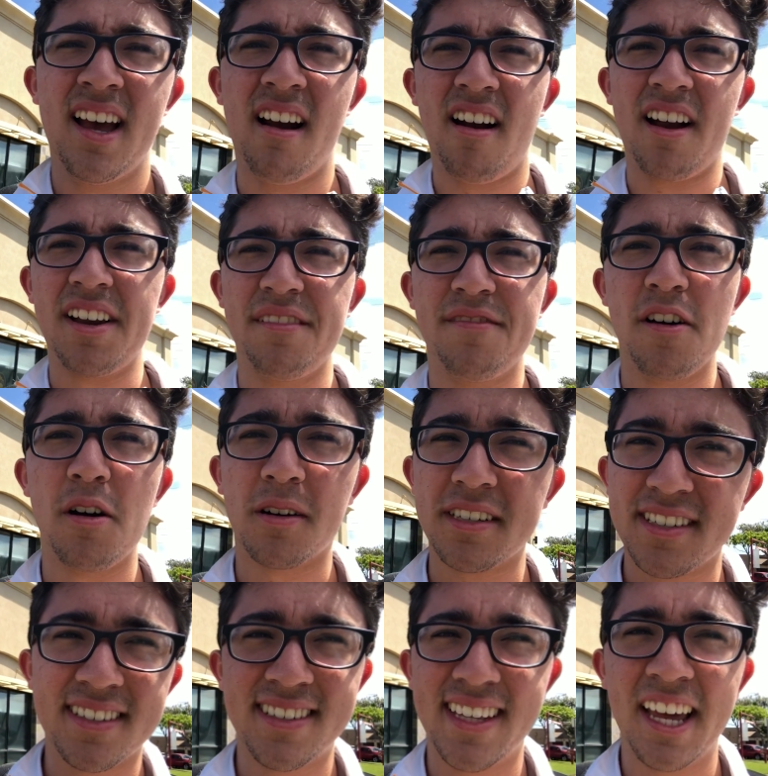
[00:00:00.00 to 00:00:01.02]
Alrighty,
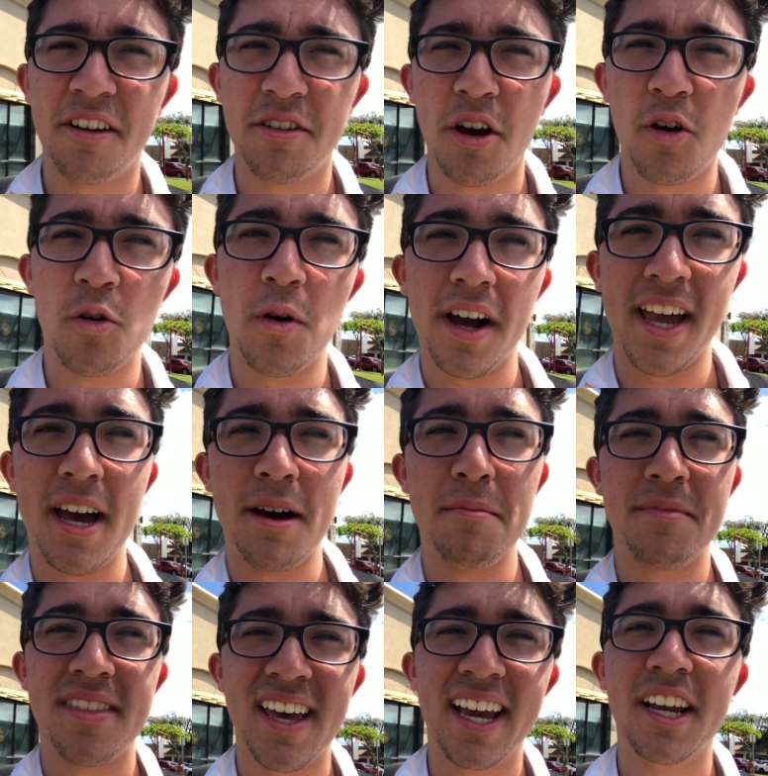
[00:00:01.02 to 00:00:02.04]
folks, they don't know who I
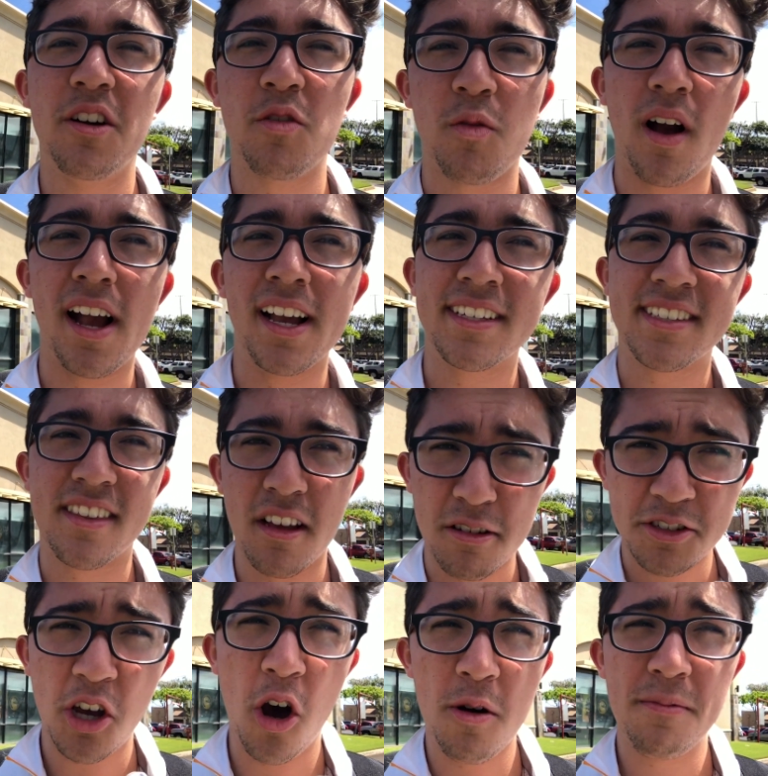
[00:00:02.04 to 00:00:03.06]
am. Thank Christ.
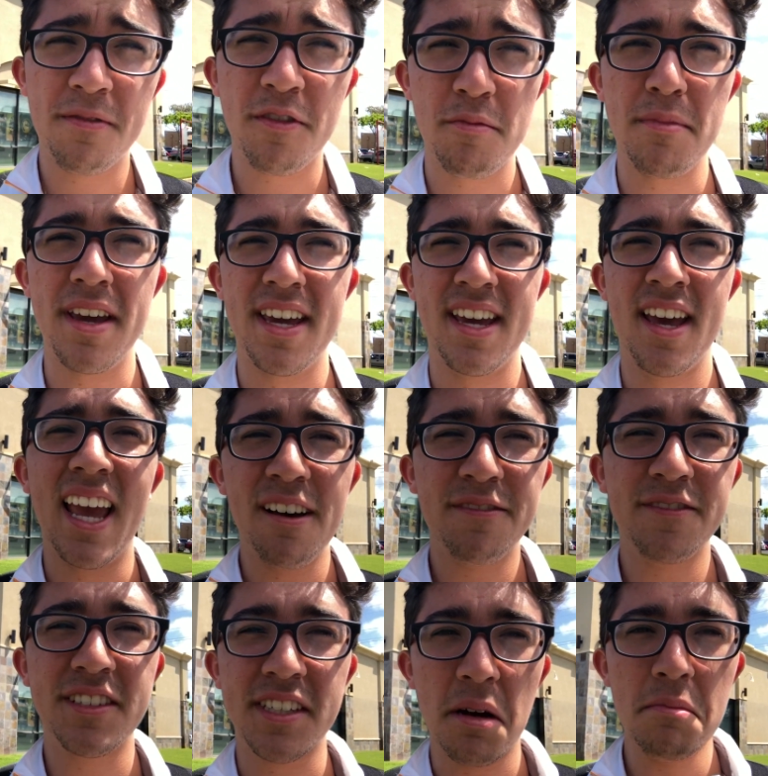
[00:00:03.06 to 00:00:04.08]
There's hope for me
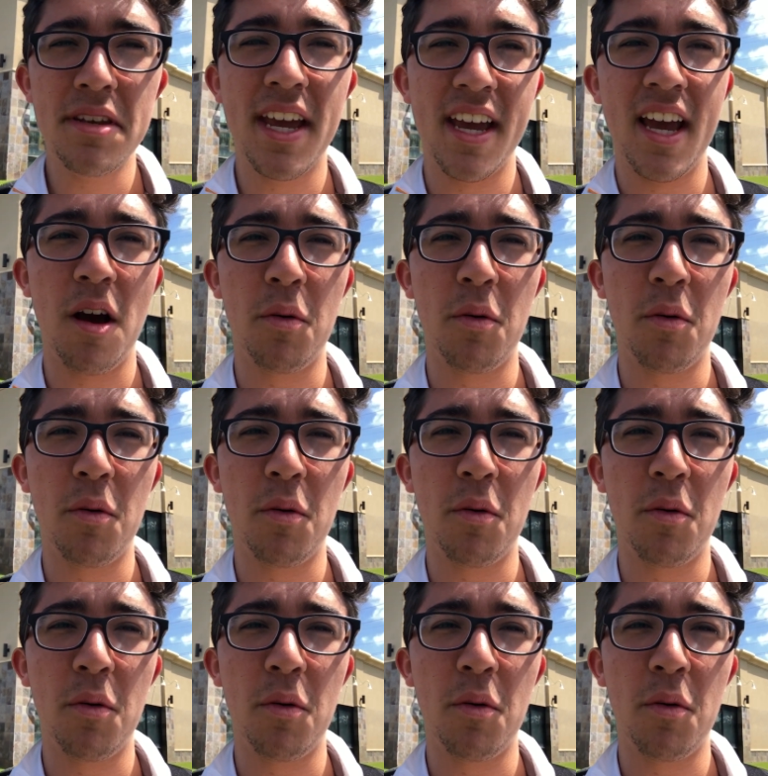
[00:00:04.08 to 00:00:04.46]
if someday